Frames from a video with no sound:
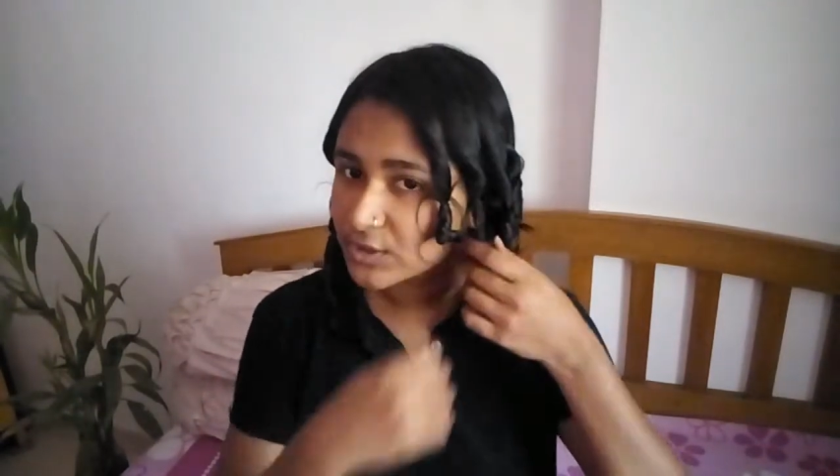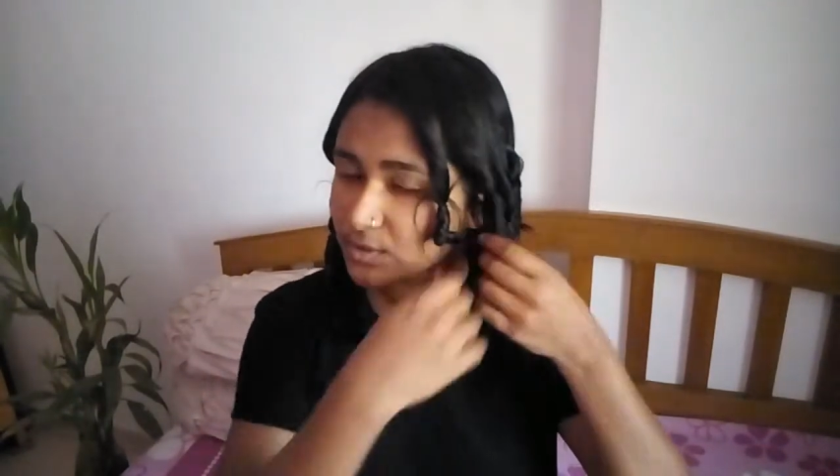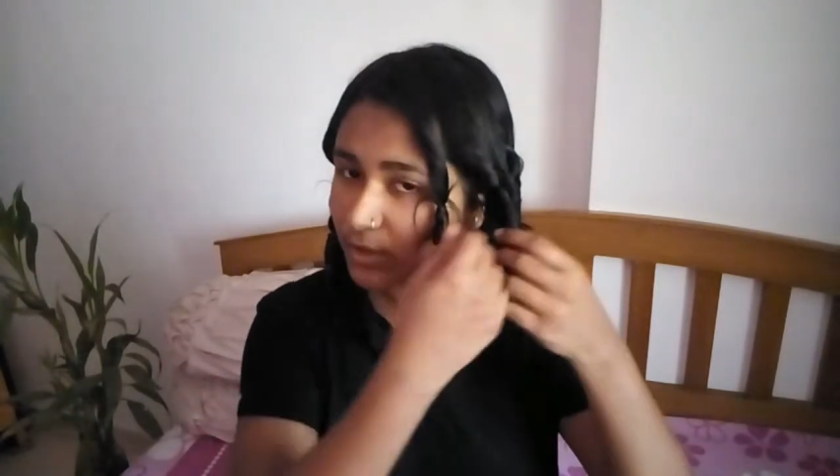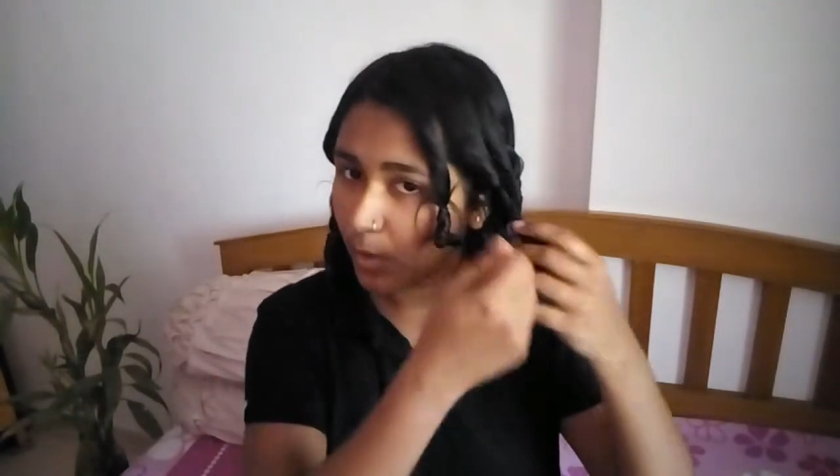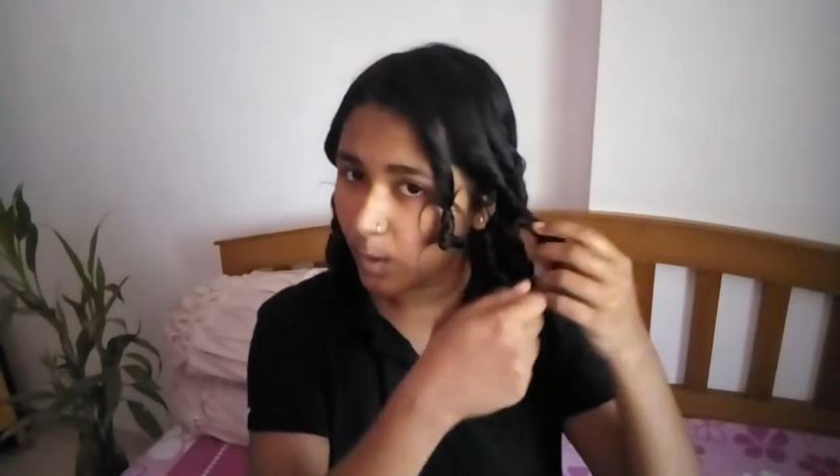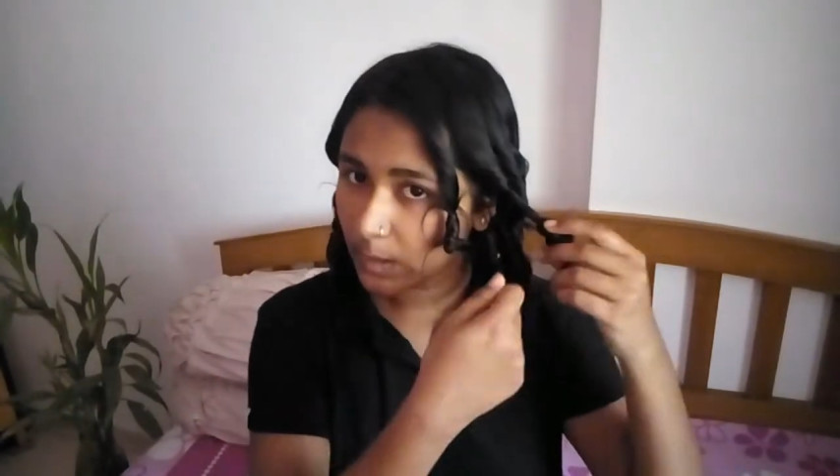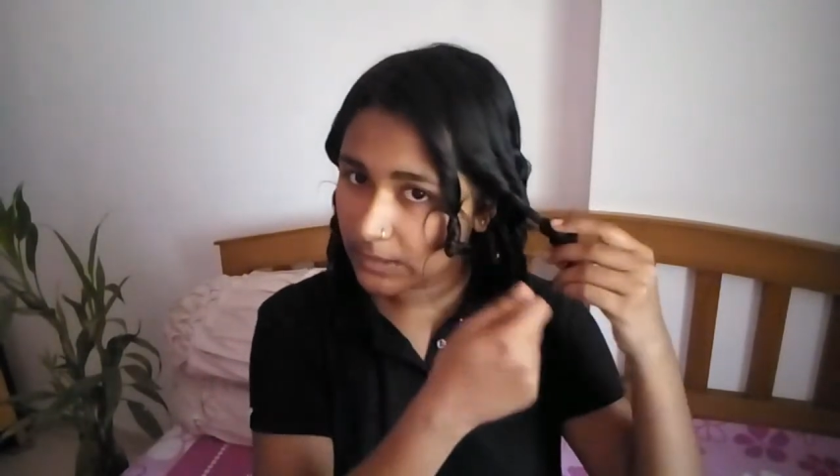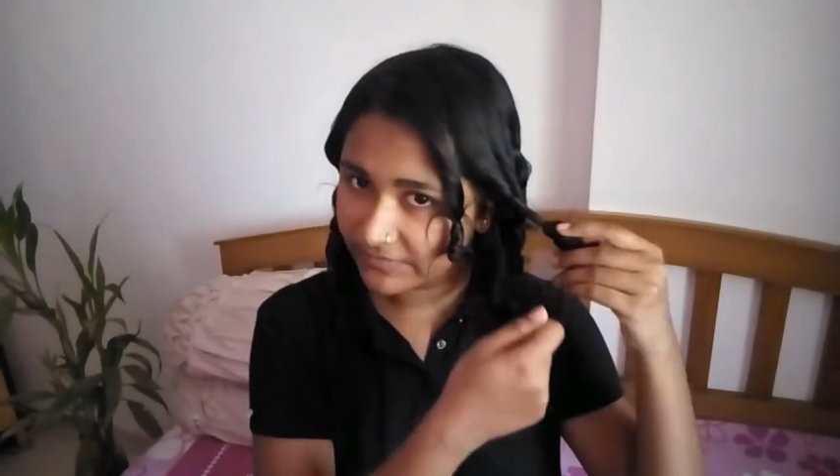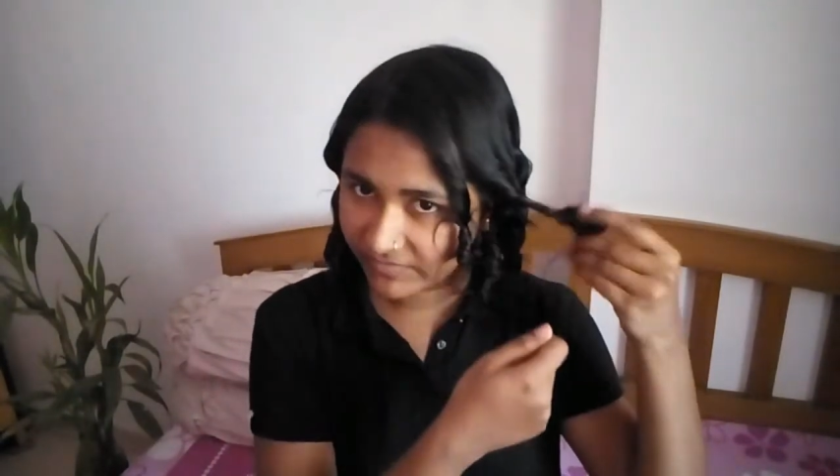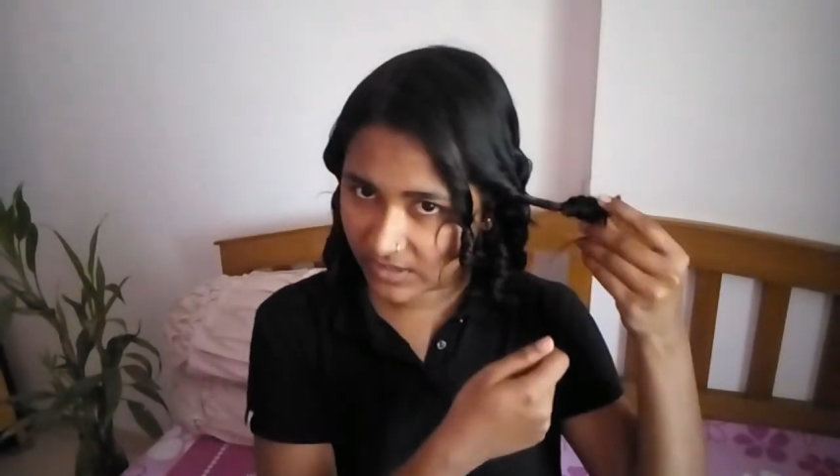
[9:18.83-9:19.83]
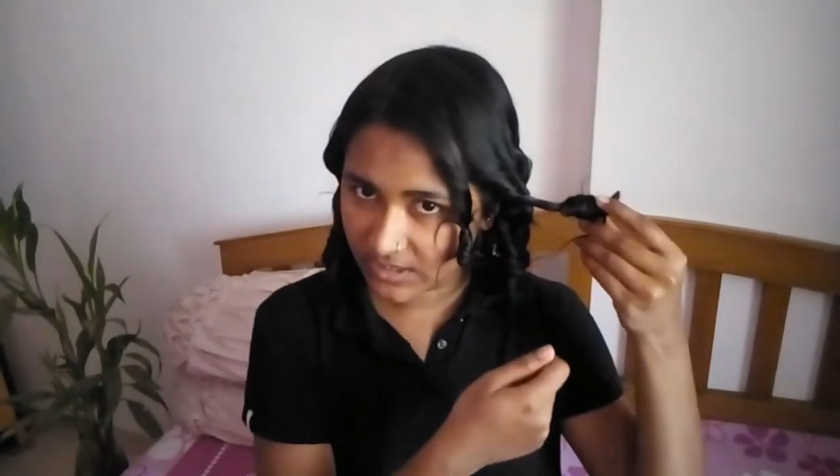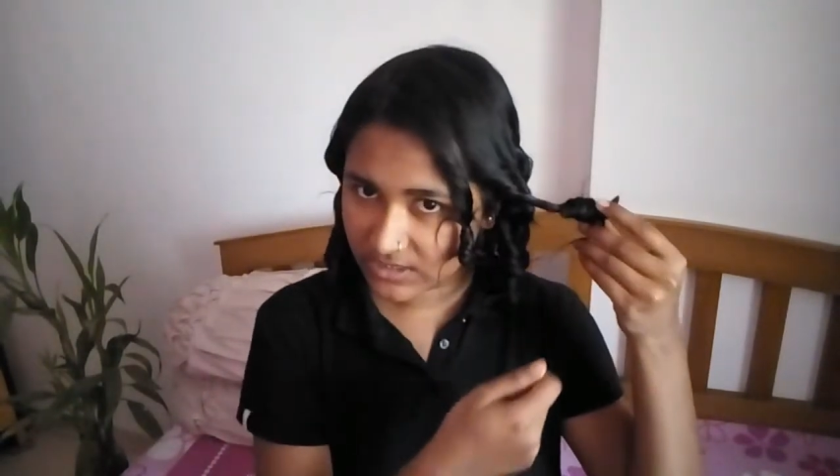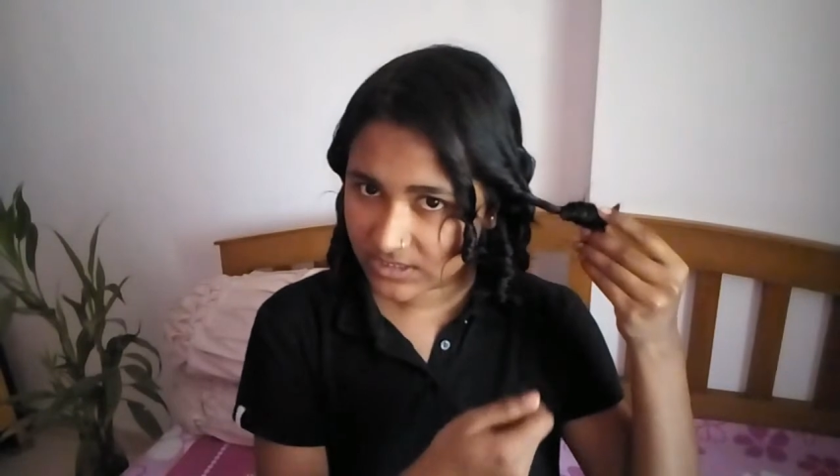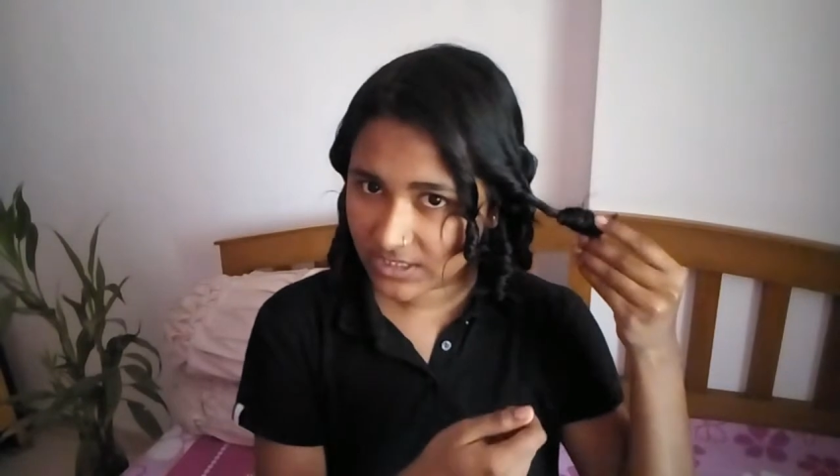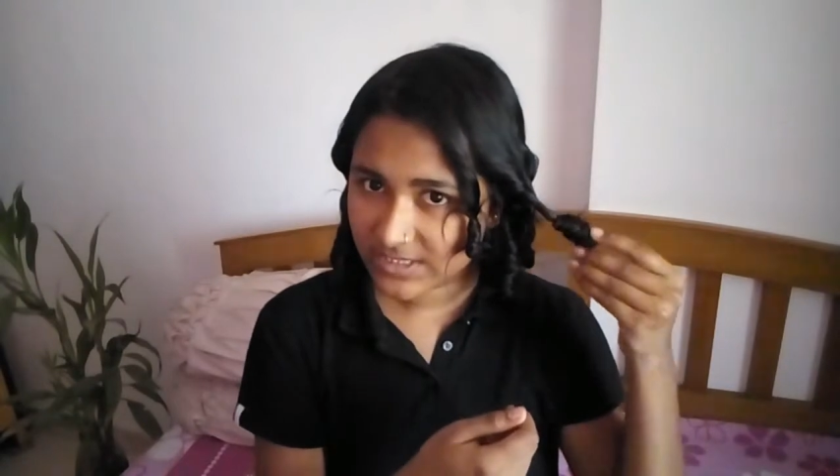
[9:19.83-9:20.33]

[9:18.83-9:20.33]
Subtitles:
doing all of this,